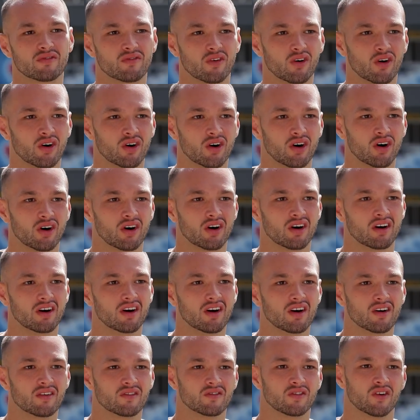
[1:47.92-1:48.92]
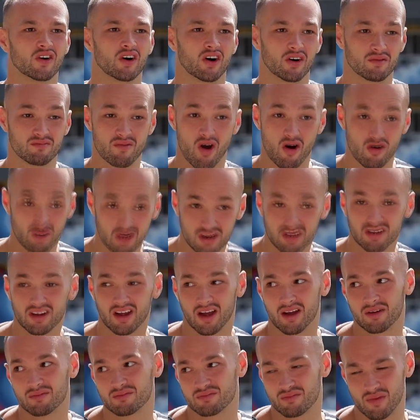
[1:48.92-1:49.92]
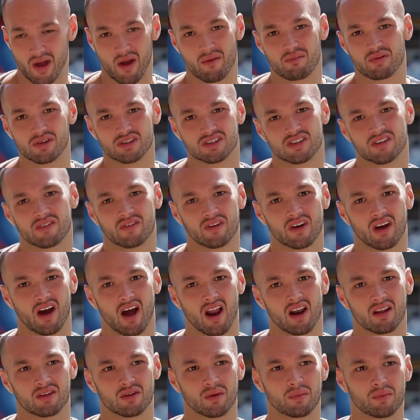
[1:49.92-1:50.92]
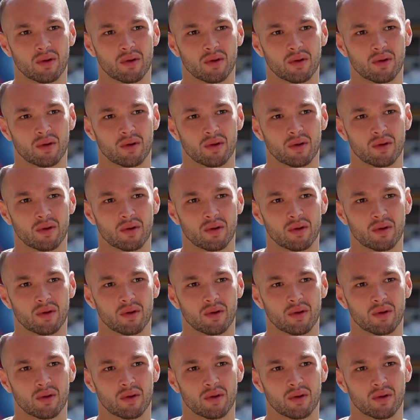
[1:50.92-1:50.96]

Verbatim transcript: for, for Māori and, and Pacific Islander